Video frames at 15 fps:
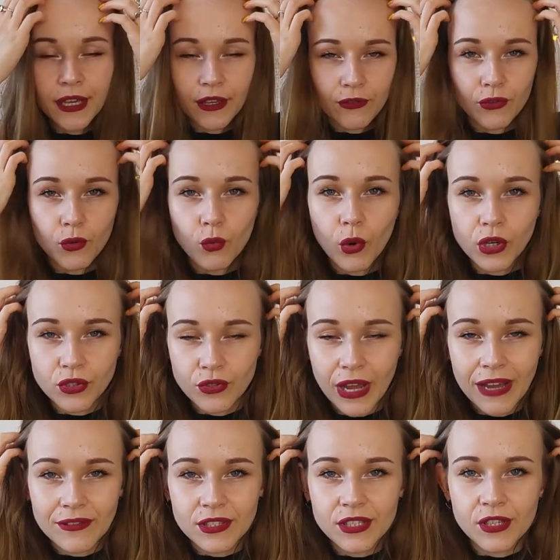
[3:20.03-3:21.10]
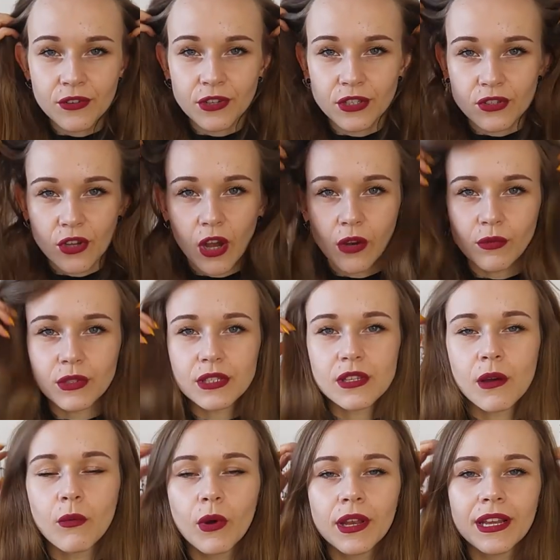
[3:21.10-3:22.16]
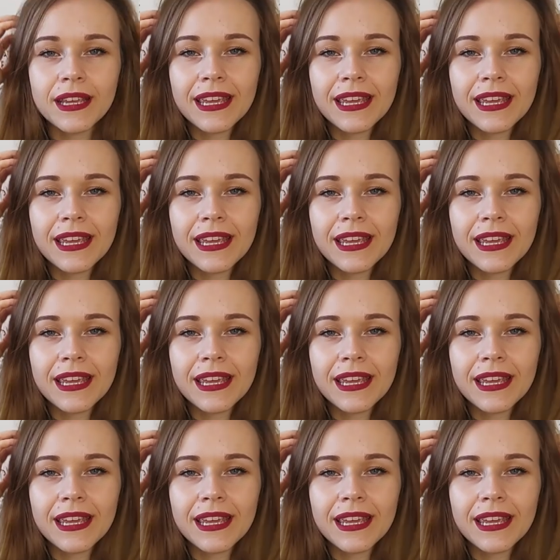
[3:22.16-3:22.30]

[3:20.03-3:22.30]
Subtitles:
If you want to have a serious talk with someone,